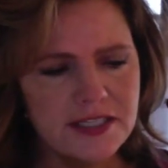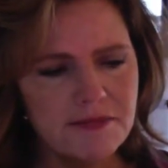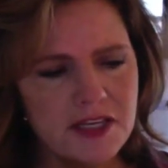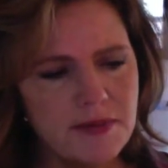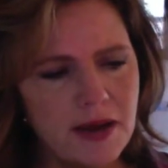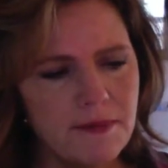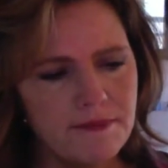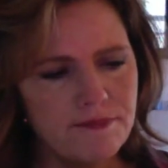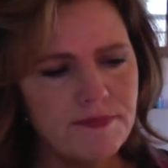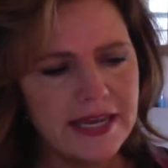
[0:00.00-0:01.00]
Something about
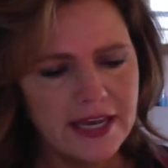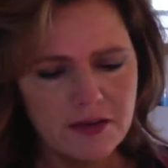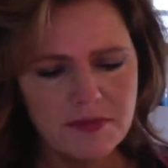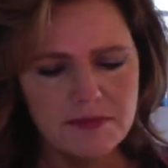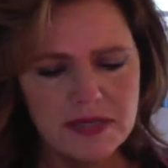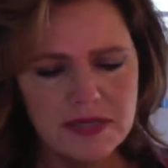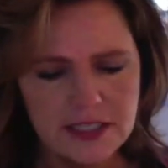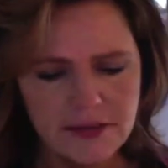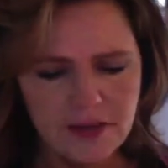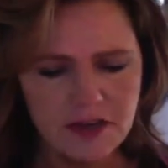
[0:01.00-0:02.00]
making commitments,
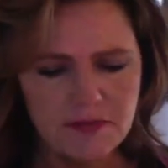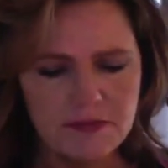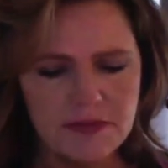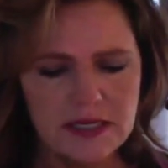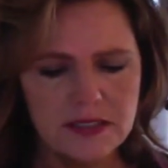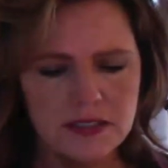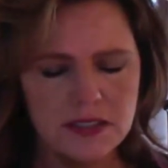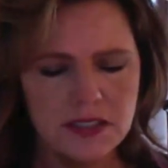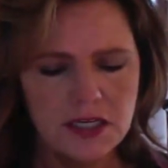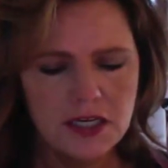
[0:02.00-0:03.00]
leaving
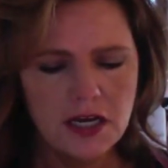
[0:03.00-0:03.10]
commitments.